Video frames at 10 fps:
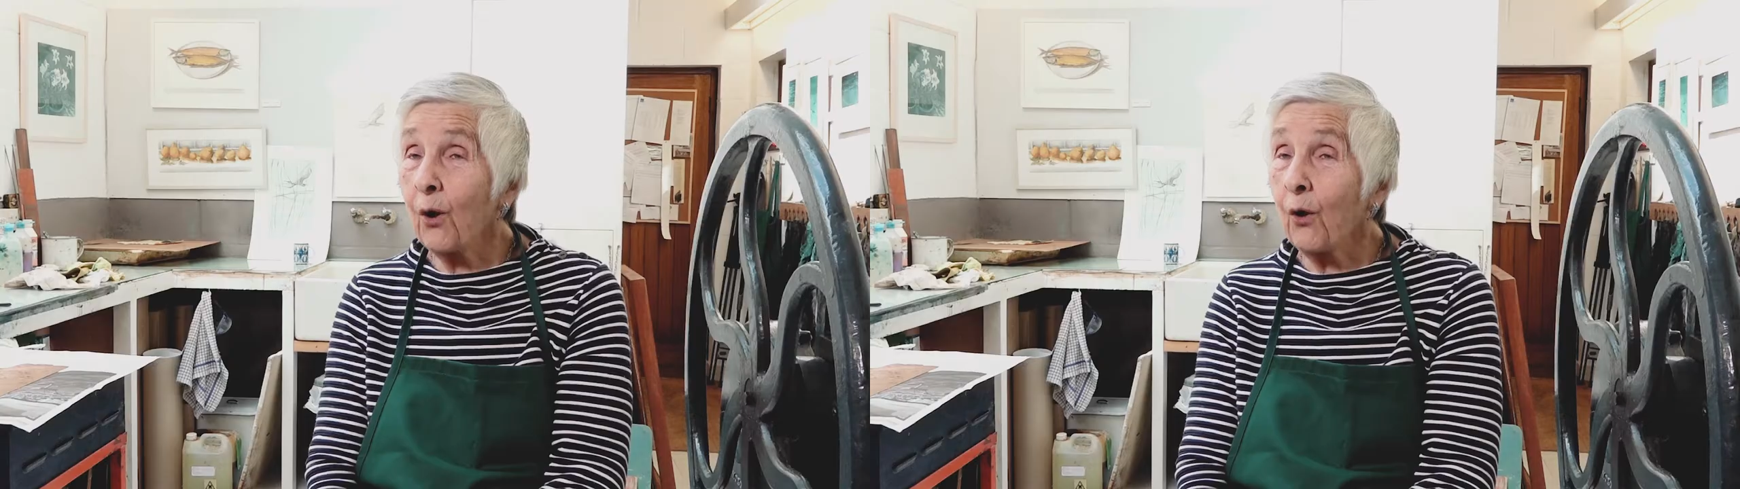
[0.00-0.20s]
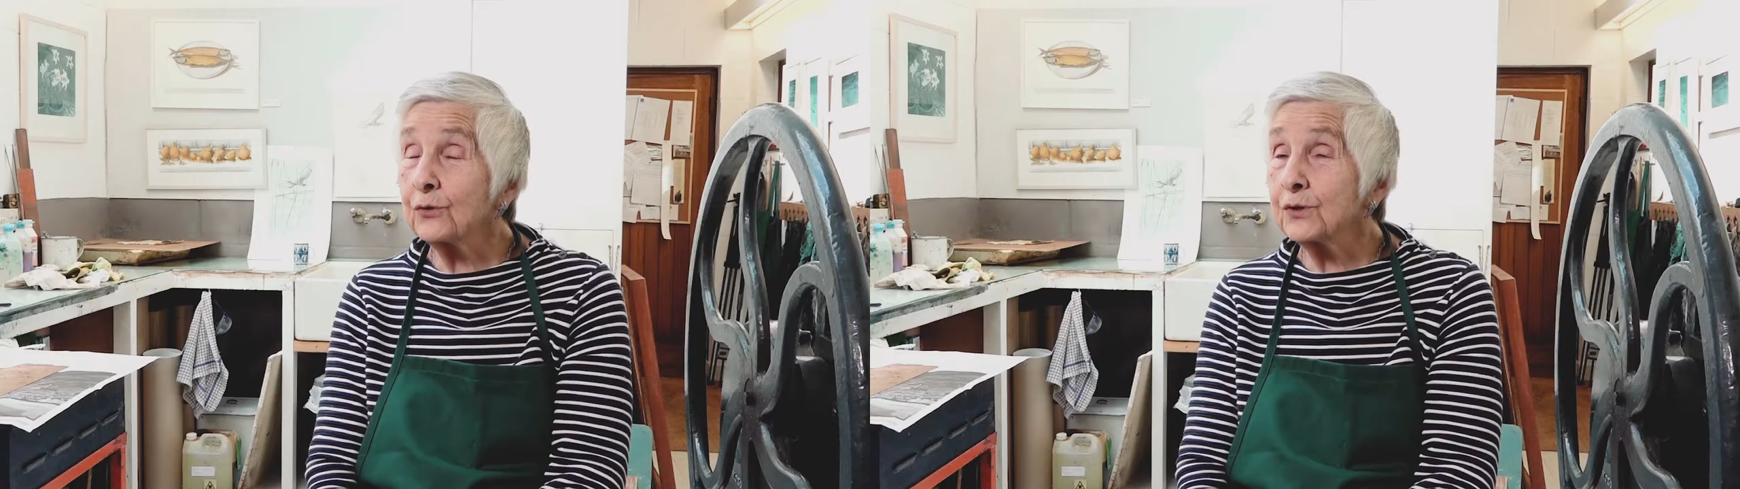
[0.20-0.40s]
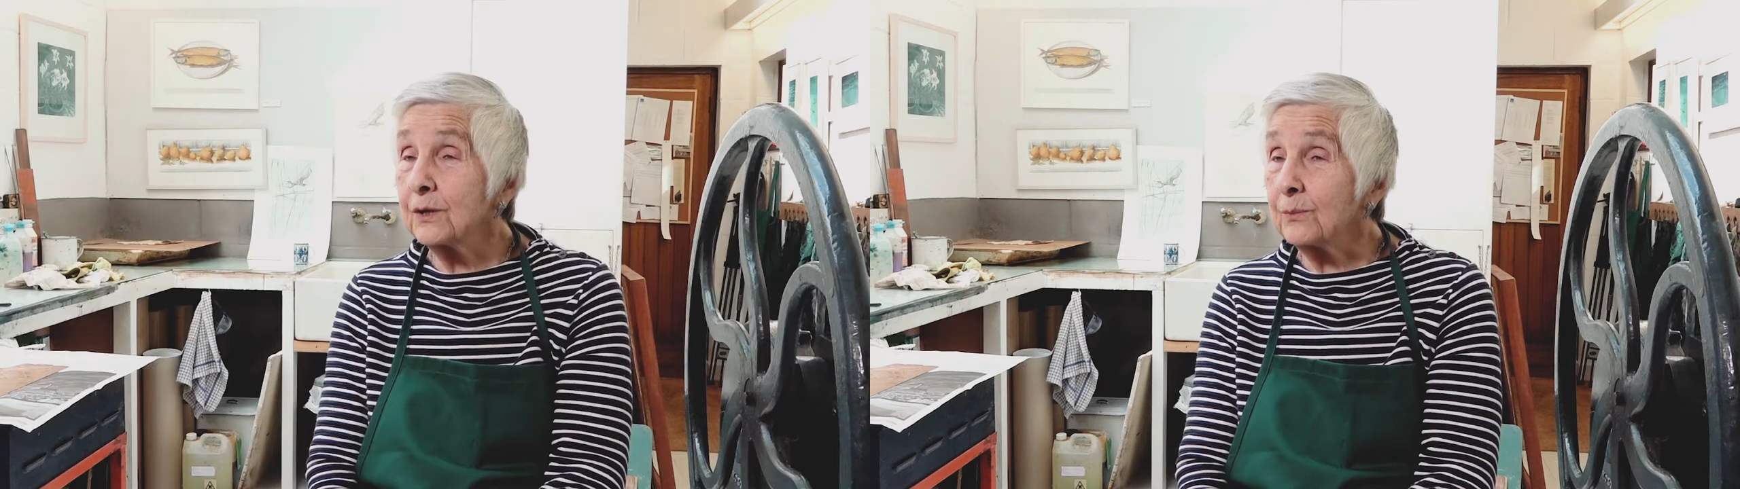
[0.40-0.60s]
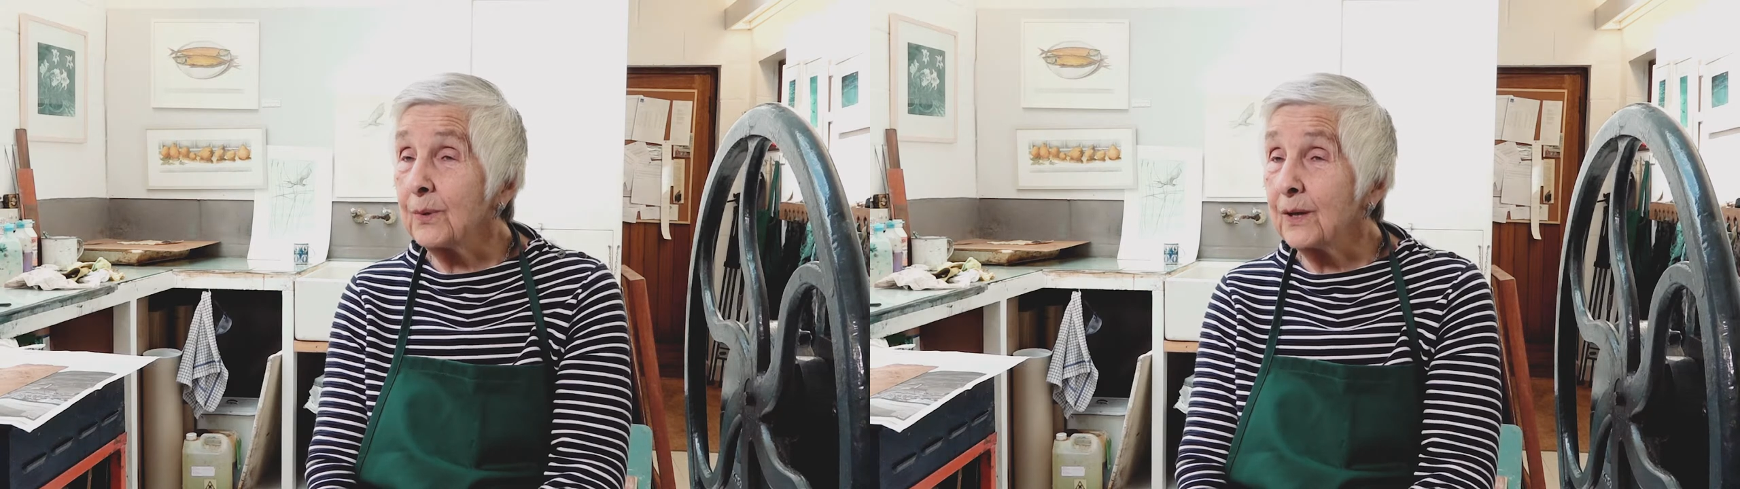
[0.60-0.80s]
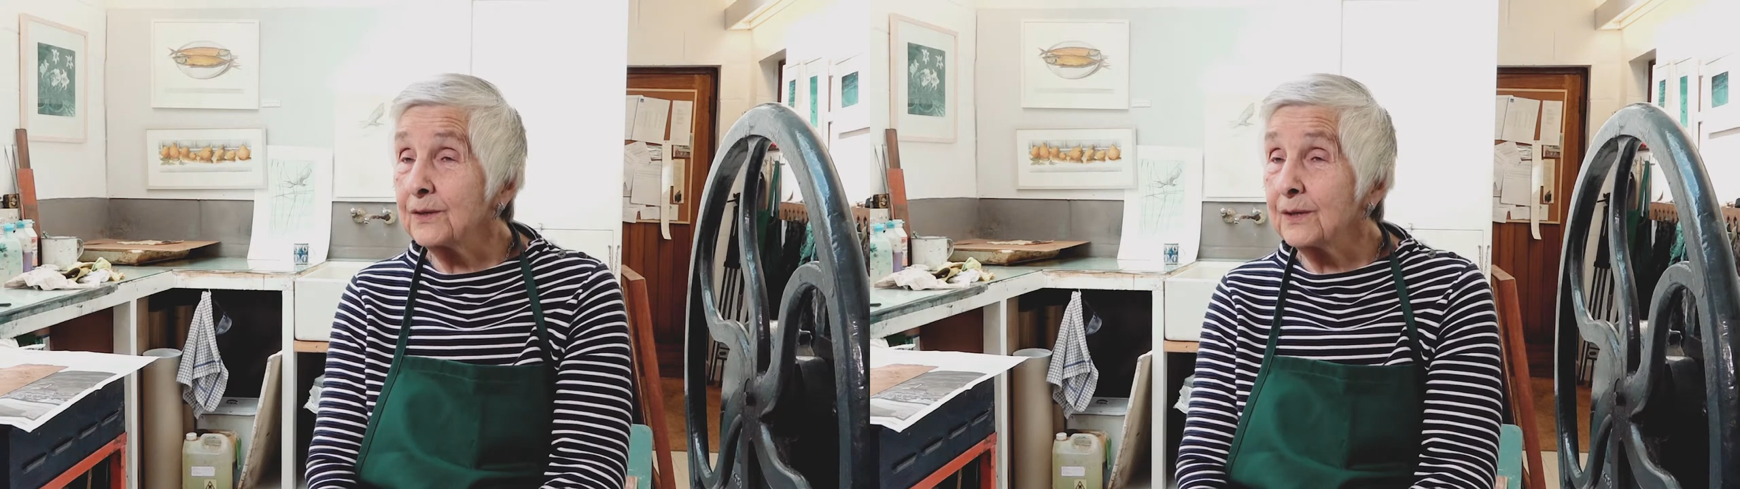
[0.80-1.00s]
odd
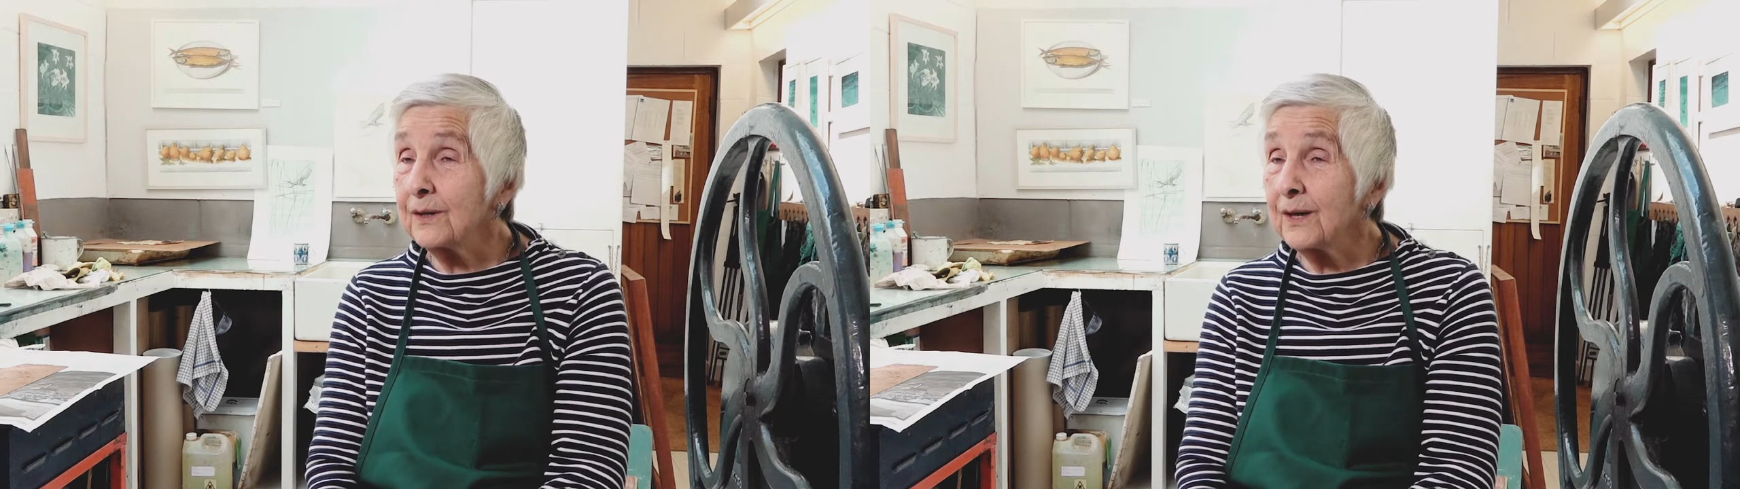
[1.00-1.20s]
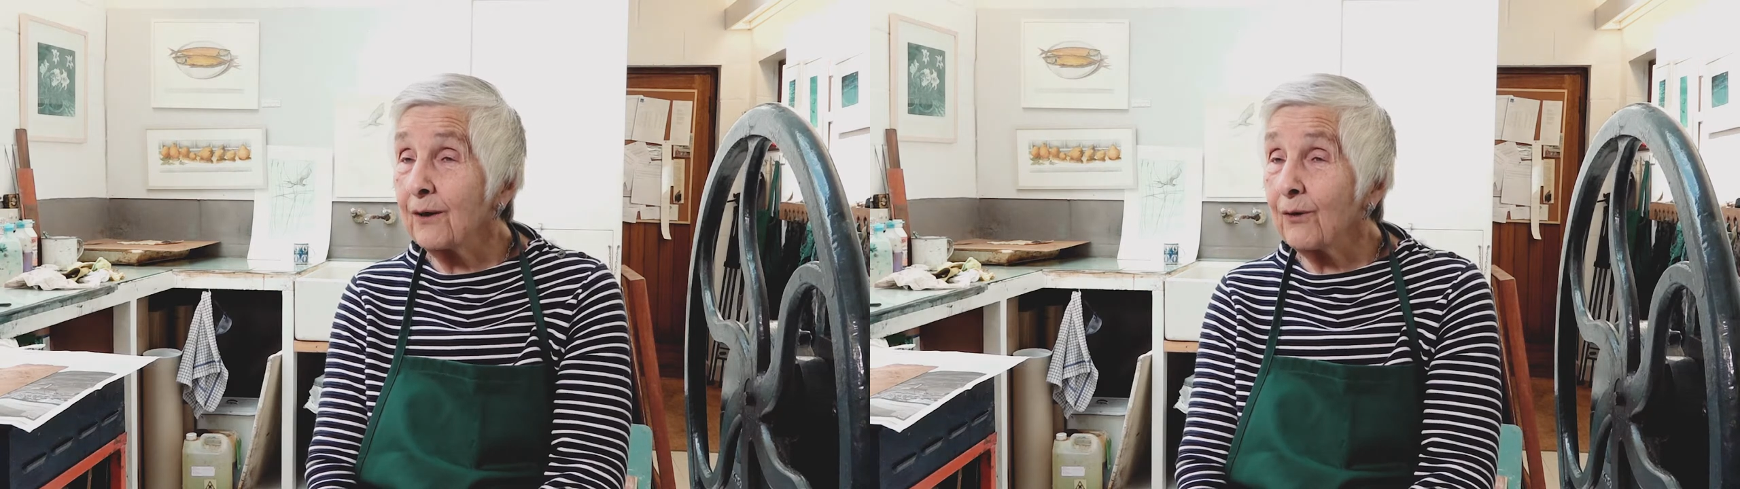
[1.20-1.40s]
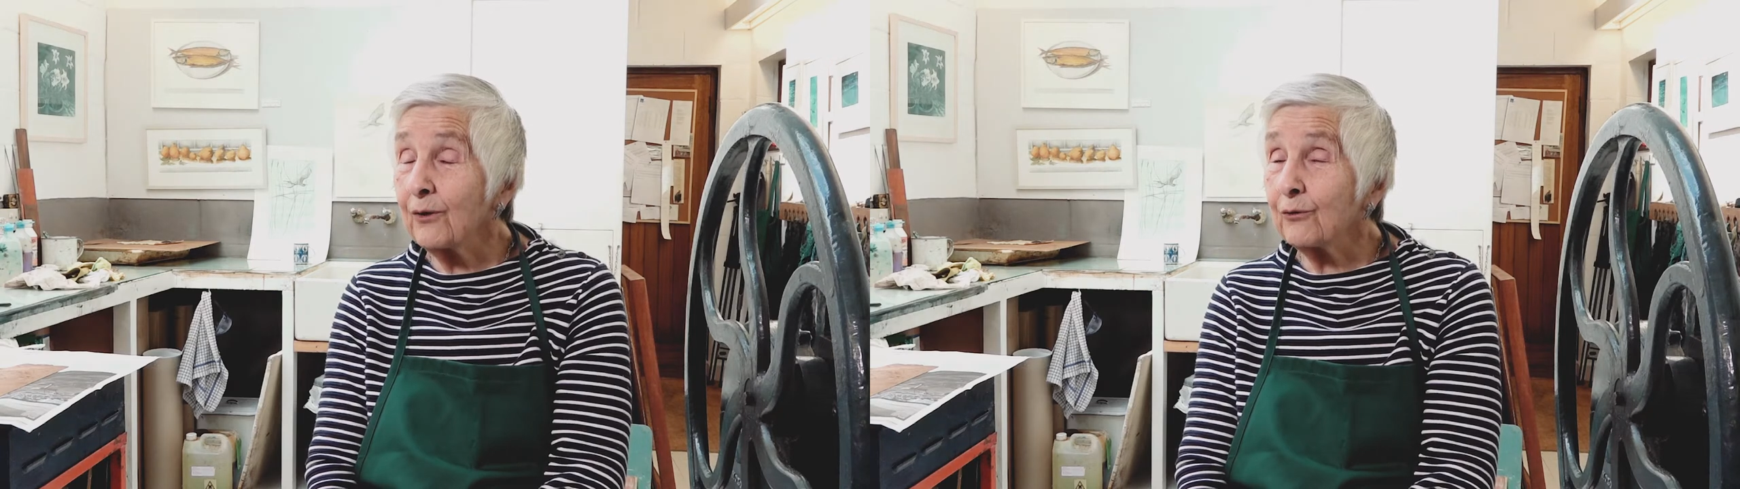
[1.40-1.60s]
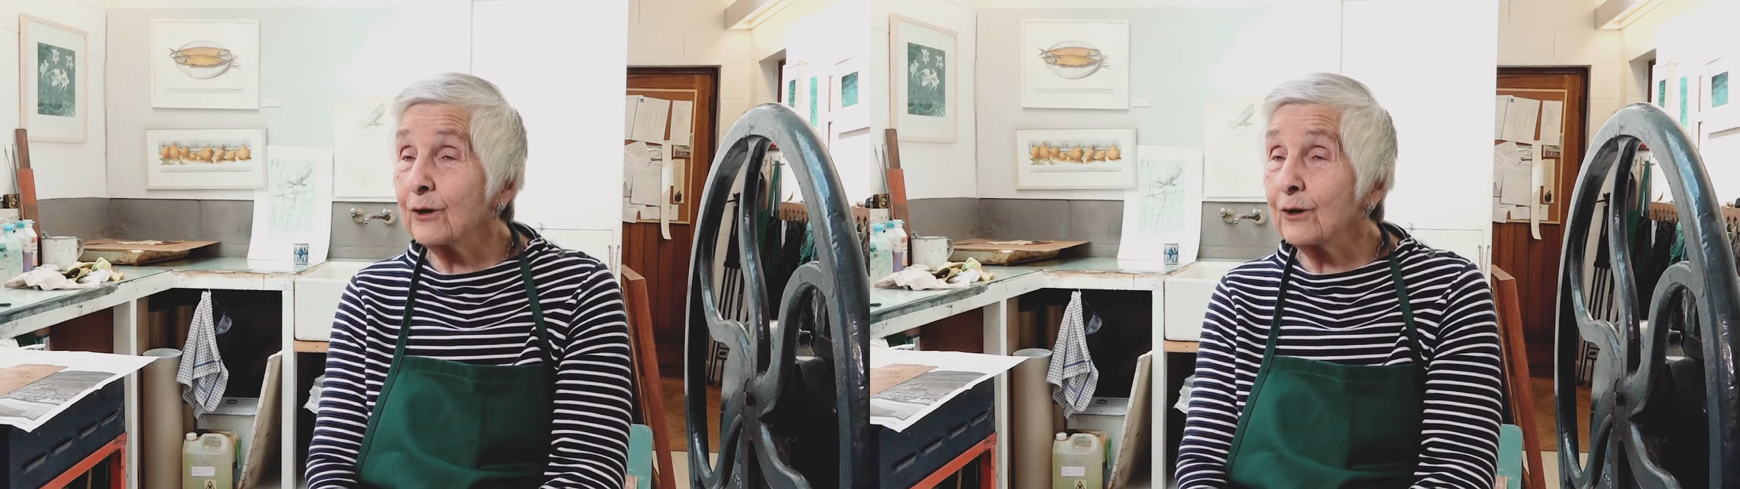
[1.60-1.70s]
tidbit, and I rather